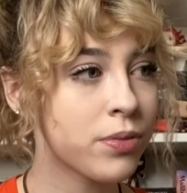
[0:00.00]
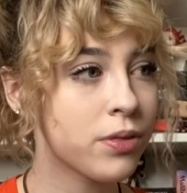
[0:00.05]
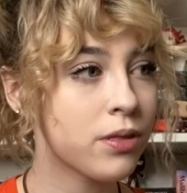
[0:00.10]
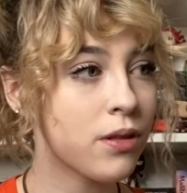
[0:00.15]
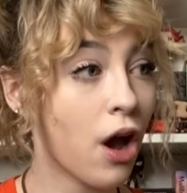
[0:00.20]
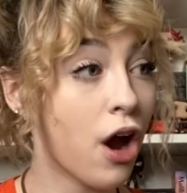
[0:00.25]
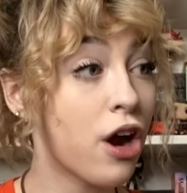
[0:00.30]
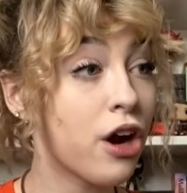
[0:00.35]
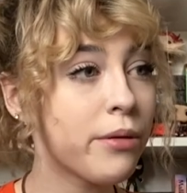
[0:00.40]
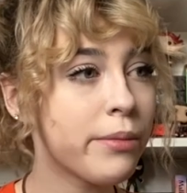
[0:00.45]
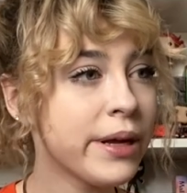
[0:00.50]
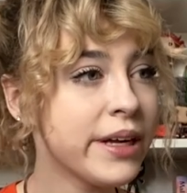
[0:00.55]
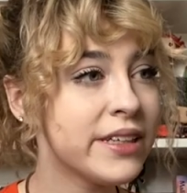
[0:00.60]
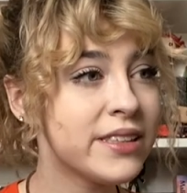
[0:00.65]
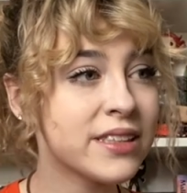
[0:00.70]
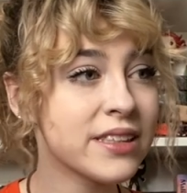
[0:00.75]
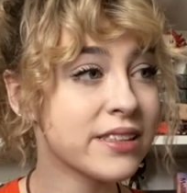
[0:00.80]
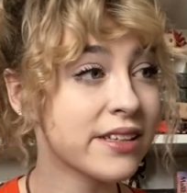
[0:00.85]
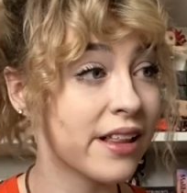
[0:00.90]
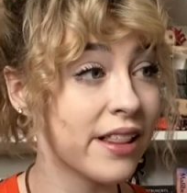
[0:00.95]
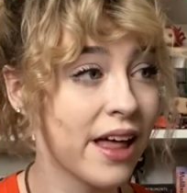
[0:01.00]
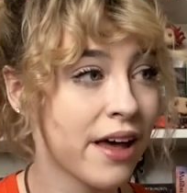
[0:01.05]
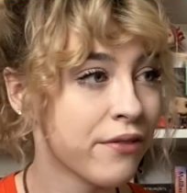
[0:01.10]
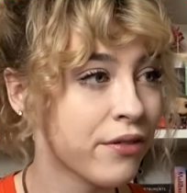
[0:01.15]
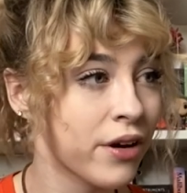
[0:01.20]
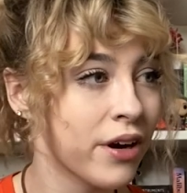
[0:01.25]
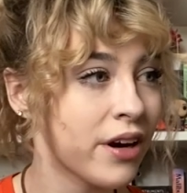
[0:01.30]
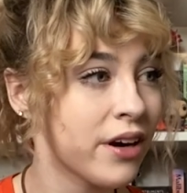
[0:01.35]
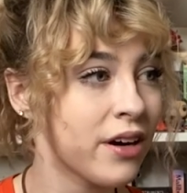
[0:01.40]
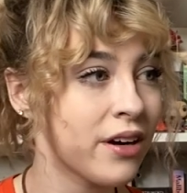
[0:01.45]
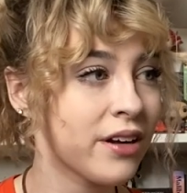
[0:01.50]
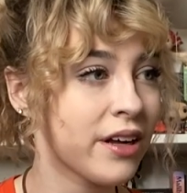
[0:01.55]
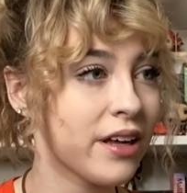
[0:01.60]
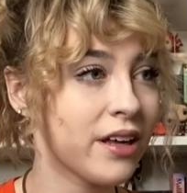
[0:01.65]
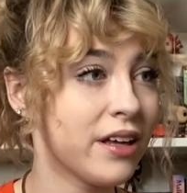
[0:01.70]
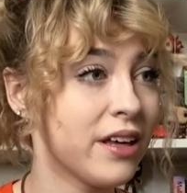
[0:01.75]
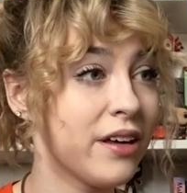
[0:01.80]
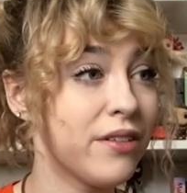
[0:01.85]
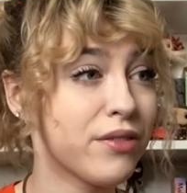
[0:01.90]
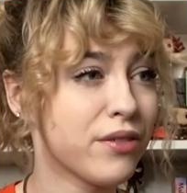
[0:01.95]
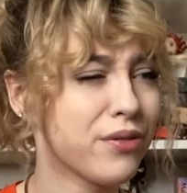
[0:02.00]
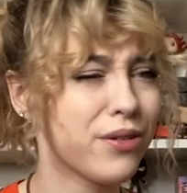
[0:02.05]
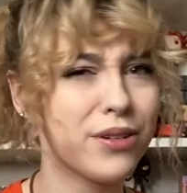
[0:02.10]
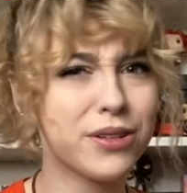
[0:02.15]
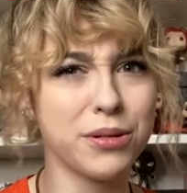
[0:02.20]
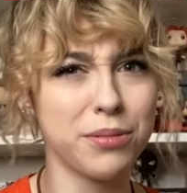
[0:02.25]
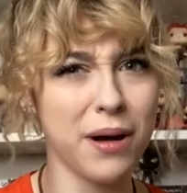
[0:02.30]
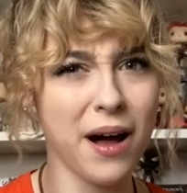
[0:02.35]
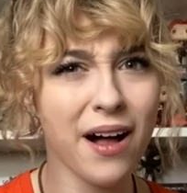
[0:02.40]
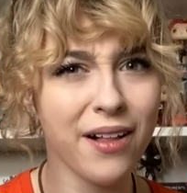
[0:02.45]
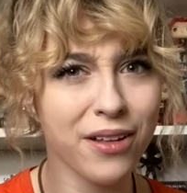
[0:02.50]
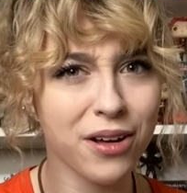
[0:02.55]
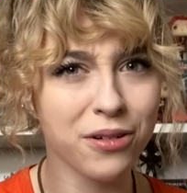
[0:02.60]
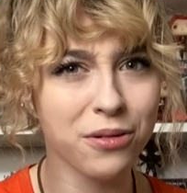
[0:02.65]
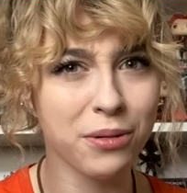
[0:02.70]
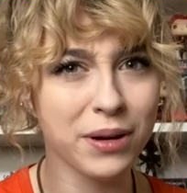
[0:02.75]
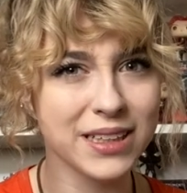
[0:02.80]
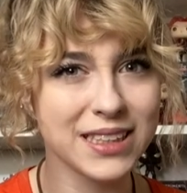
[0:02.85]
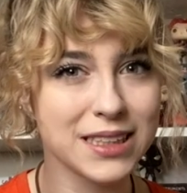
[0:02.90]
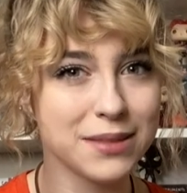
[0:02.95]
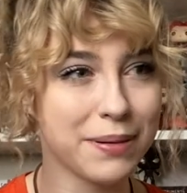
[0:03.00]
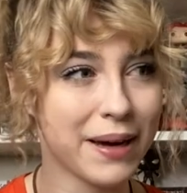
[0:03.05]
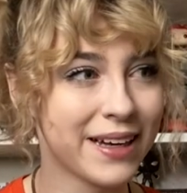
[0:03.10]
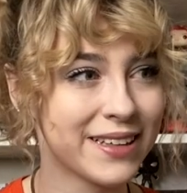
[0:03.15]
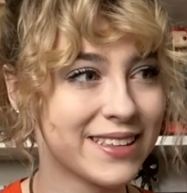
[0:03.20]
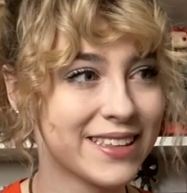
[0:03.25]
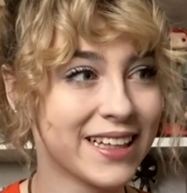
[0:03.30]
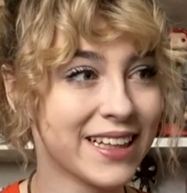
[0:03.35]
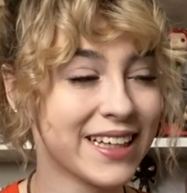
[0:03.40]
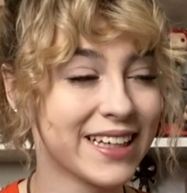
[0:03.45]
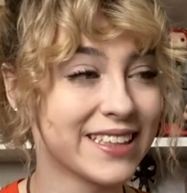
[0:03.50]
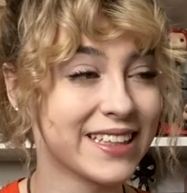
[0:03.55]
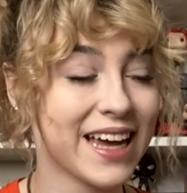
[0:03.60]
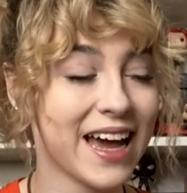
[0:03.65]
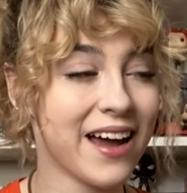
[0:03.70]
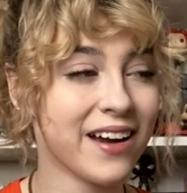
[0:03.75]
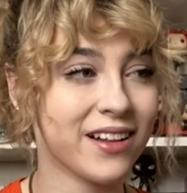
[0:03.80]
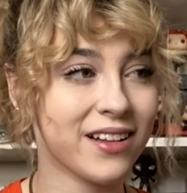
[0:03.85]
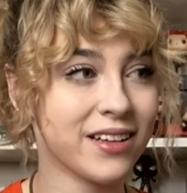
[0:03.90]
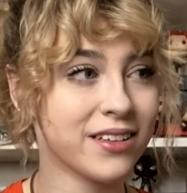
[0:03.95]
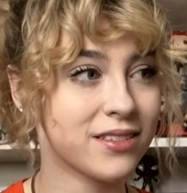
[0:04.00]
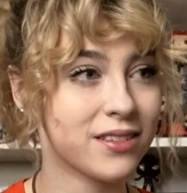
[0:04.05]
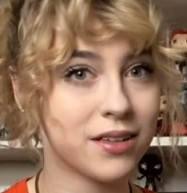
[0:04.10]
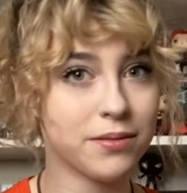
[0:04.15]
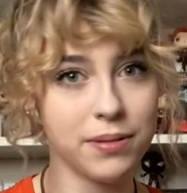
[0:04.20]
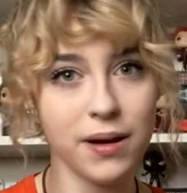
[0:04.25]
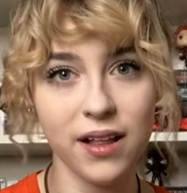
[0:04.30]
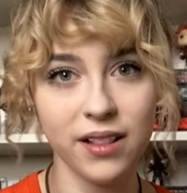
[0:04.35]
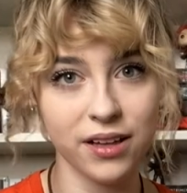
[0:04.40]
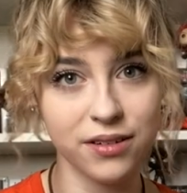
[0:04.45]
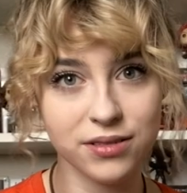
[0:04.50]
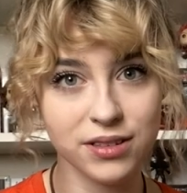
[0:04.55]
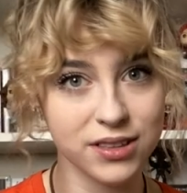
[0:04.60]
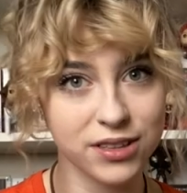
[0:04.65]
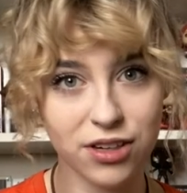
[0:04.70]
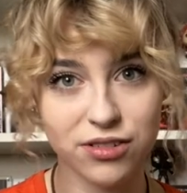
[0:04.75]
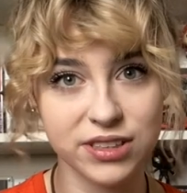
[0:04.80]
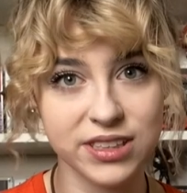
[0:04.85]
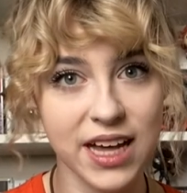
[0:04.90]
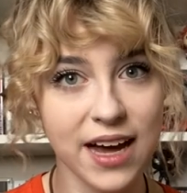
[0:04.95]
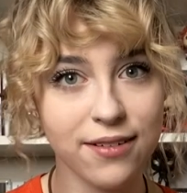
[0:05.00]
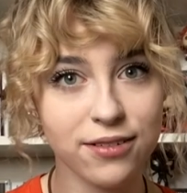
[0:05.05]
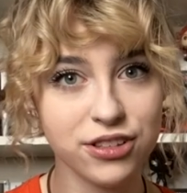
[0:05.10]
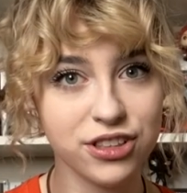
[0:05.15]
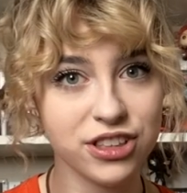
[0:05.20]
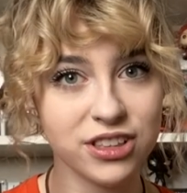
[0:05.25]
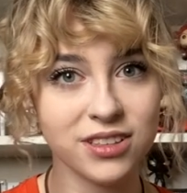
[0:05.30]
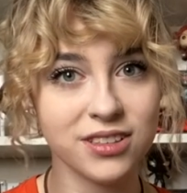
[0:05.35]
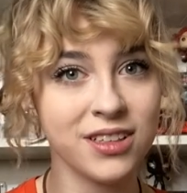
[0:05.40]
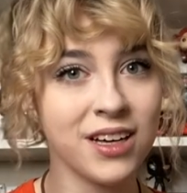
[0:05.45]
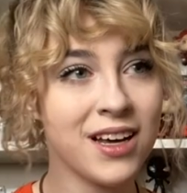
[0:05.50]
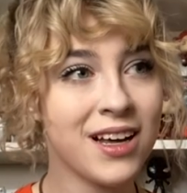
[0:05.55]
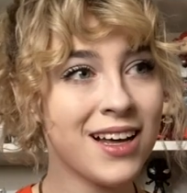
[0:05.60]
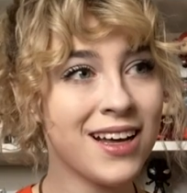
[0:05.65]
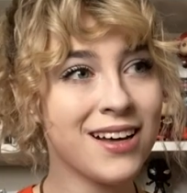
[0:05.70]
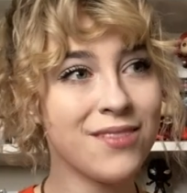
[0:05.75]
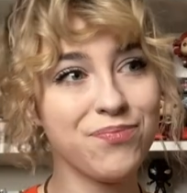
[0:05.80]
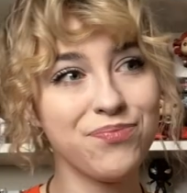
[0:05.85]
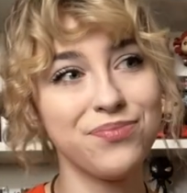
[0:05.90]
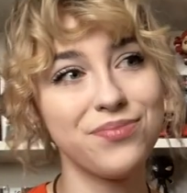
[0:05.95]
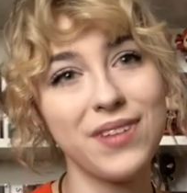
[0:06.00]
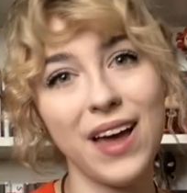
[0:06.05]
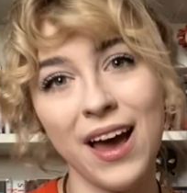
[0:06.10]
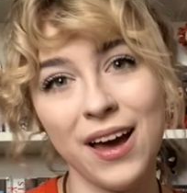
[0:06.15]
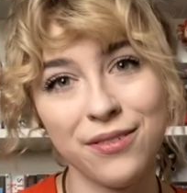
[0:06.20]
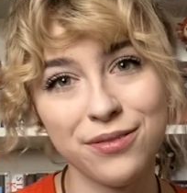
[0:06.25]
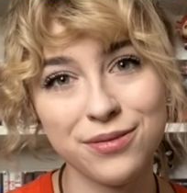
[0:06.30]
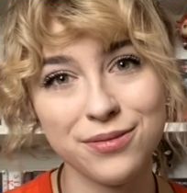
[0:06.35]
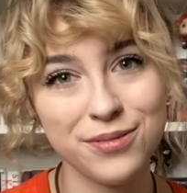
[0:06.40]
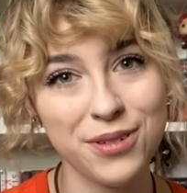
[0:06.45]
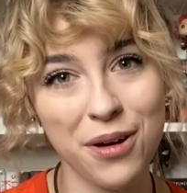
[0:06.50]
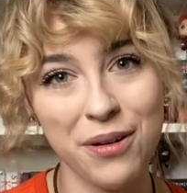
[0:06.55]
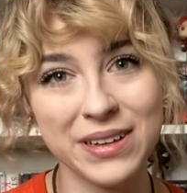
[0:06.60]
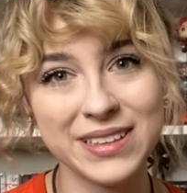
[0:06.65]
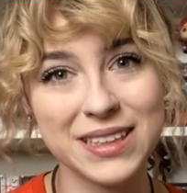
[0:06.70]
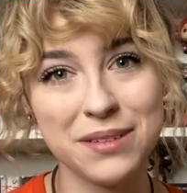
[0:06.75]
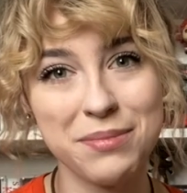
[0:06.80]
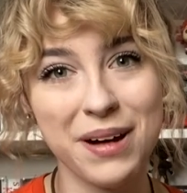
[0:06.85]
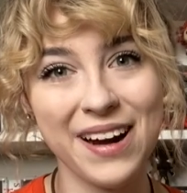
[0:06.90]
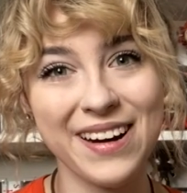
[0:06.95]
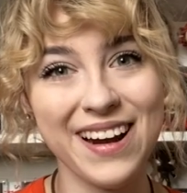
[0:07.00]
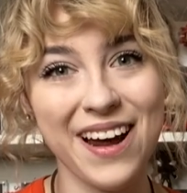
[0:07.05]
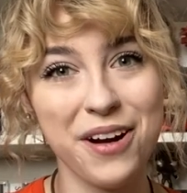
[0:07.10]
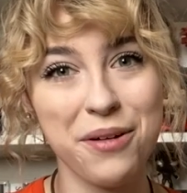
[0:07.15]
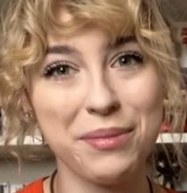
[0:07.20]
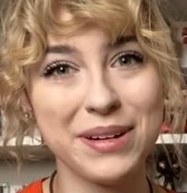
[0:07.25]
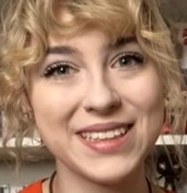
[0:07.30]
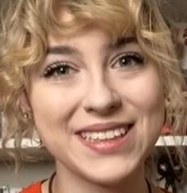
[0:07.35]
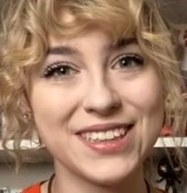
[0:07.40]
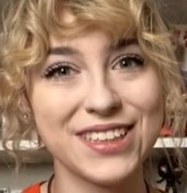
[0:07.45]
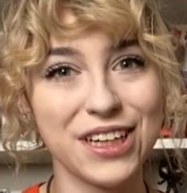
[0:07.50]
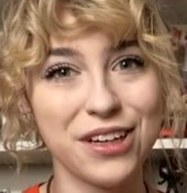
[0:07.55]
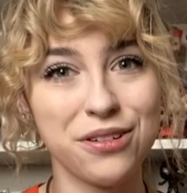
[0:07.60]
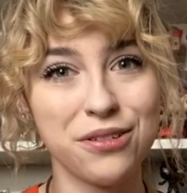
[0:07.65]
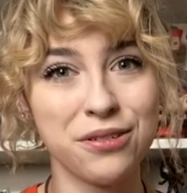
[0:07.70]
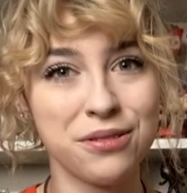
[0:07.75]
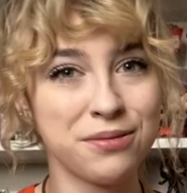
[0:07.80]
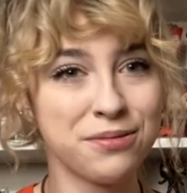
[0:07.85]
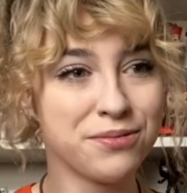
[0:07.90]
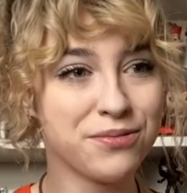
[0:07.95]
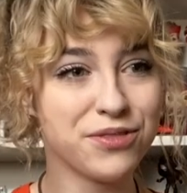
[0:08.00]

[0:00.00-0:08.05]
Hermes is clever. He even fooled Apollo once by stealing his cattle, and Apollo's no slouch, and I've always admired Artemis too.